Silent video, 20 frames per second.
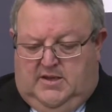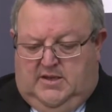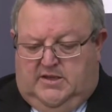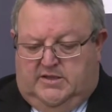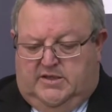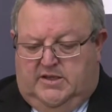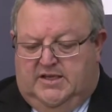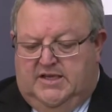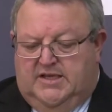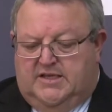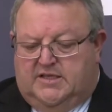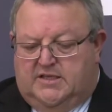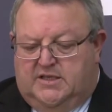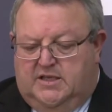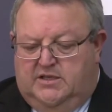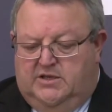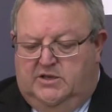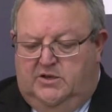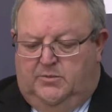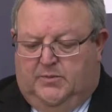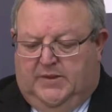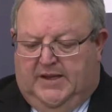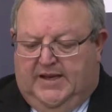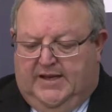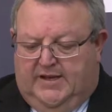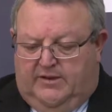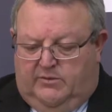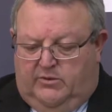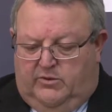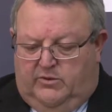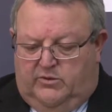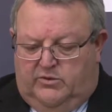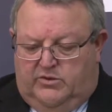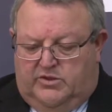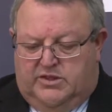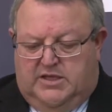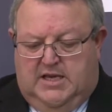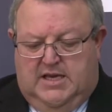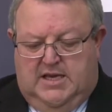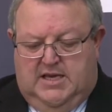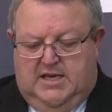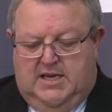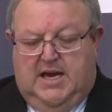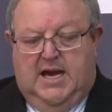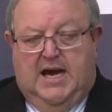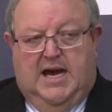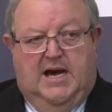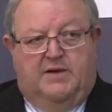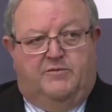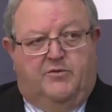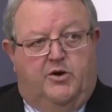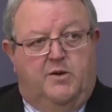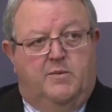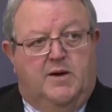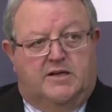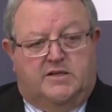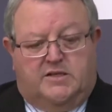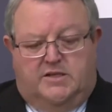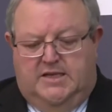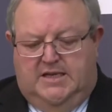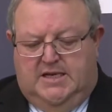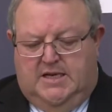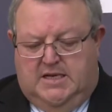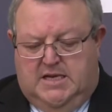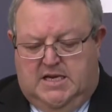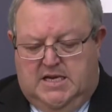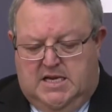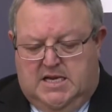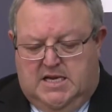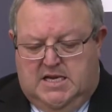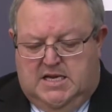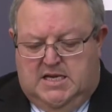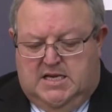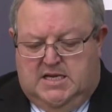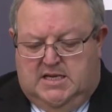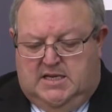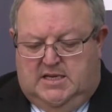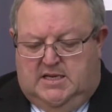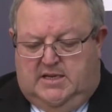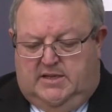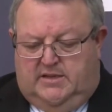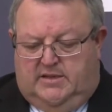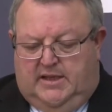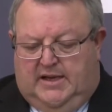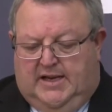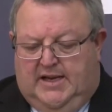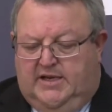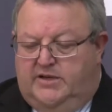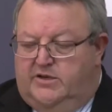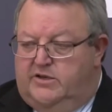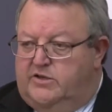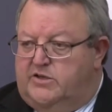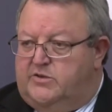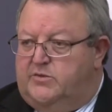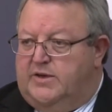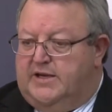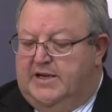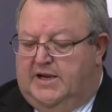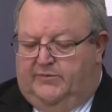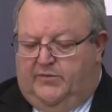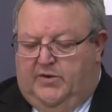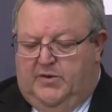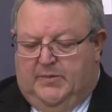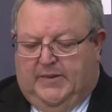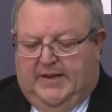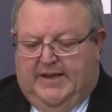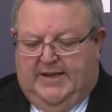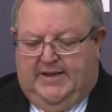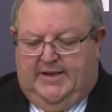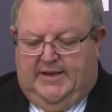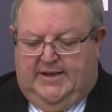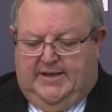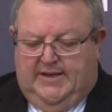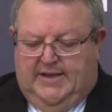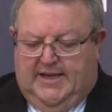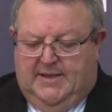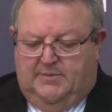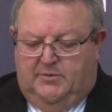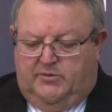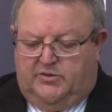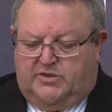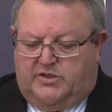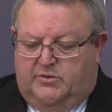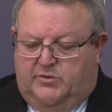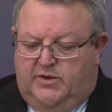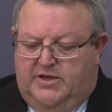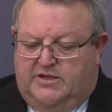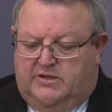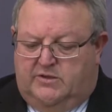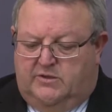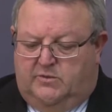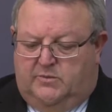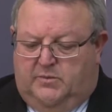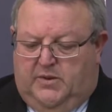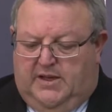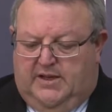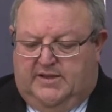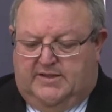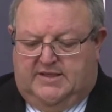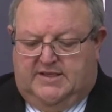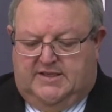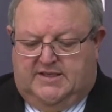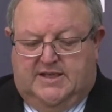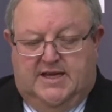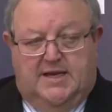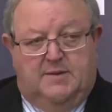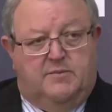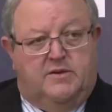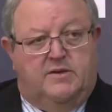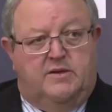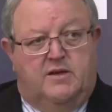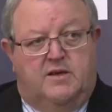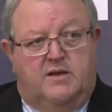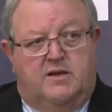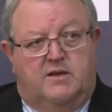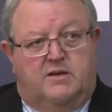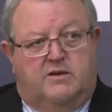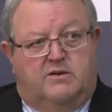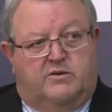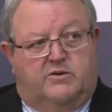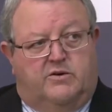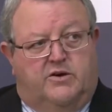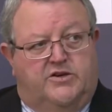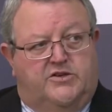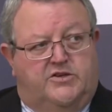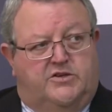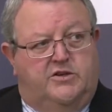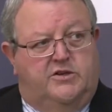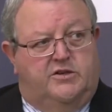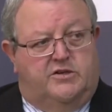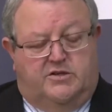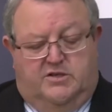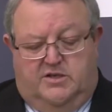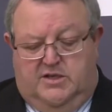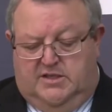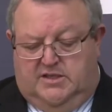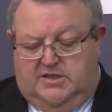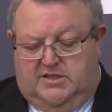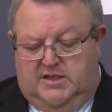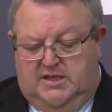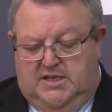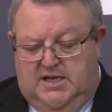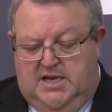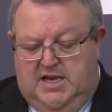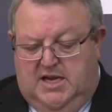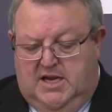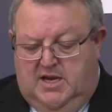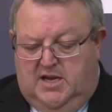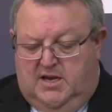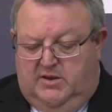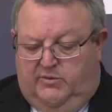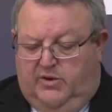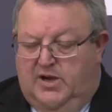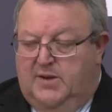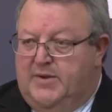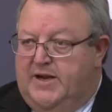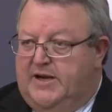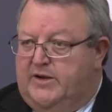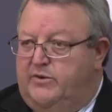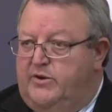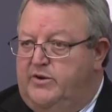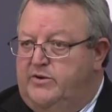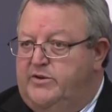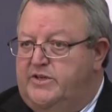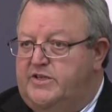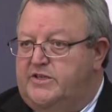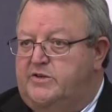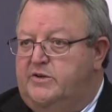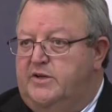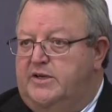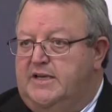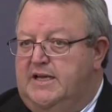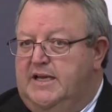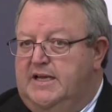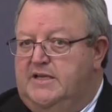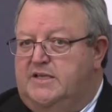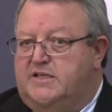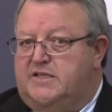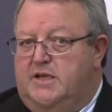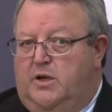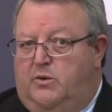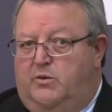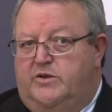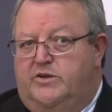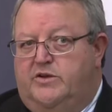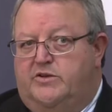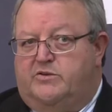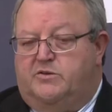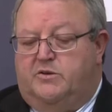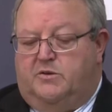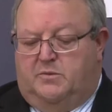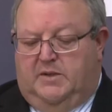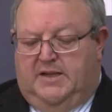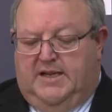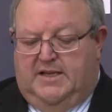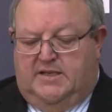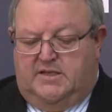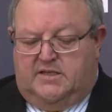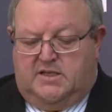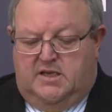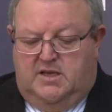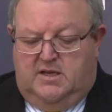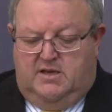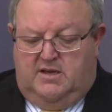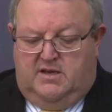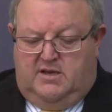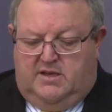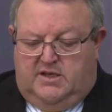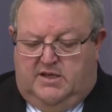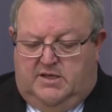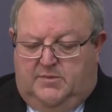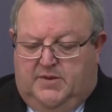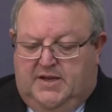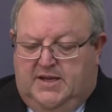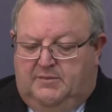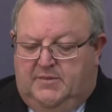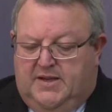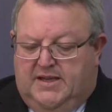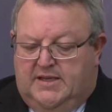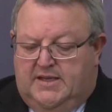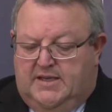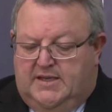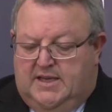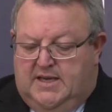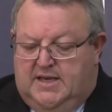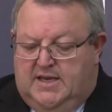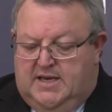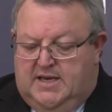So these new planning rules are very much needed. The Land Use Recovery Plan enables the regional policy statement, Christchurch City, Waimakariri District and Selwyn District plans to be amended